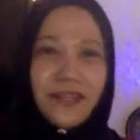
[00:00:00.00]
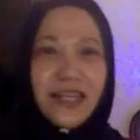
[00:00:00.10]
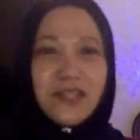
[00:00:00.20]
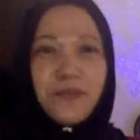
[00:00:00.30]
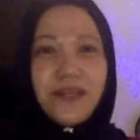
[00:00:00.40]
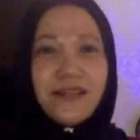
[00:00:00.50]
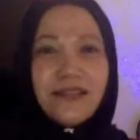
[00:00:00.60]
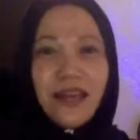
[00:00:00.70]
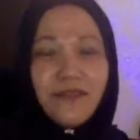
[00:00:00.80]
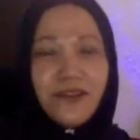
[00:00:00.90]
the experience
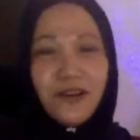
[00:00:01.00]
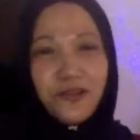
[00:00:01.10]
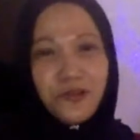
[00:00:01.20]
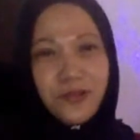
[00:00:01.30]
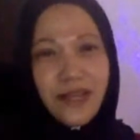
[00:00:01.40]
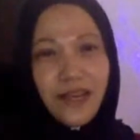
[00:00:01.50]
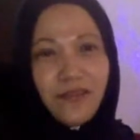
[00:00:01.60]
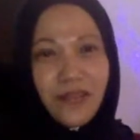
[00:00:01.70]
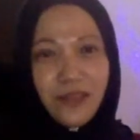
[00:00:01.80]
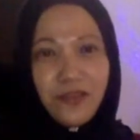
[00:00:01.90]
that I've gone through life.
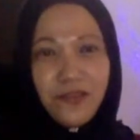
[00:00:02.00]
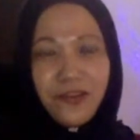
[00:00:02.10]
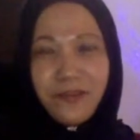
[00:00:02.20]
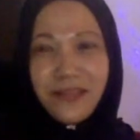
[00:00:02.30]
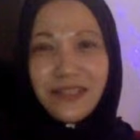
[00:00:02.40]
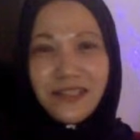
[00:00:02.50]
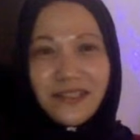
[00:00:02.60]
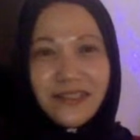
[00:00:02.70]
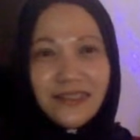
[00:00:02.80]
Thank you very much.